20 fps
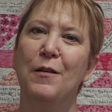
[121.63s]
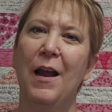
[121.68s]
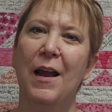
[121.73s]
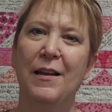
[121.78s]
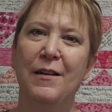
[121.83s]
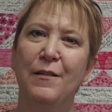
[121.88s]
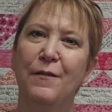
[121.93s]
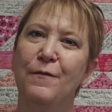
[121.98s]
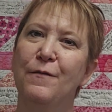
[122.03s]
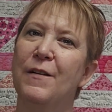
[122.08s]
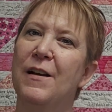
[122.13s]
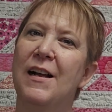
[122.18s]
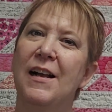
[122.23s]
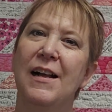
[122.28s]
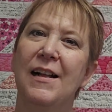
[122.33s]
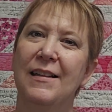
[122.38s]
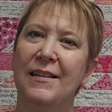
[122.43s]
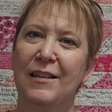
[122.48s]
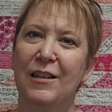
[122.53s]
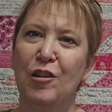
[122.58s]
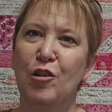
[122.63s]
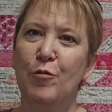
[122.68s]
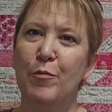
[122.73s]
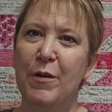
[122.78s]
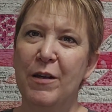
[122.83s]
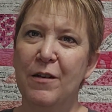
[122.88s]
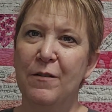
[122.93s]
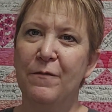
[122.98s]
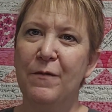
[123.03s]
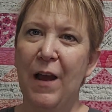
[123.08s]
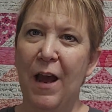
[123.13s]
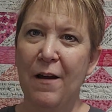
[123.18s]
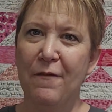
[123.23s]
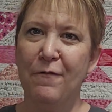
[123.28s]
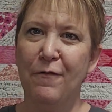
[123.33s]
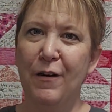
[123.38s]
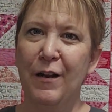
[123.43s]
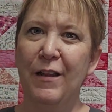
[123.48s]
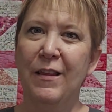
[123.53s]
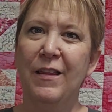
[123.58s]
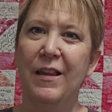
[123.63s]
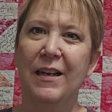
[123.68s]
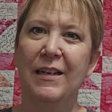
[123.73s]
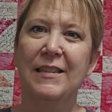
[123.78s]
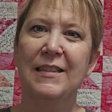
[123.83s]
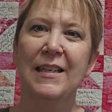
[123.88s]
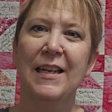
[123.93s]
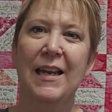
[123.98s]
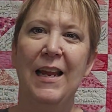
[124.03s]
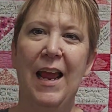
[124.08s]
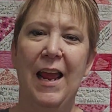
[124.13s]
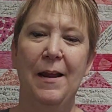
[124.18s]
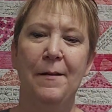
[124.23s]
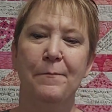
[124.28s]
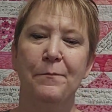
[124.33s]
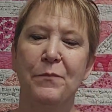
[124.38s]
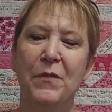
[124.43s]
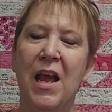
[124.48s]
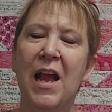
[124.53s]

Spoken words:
kind of a little bit of everything today.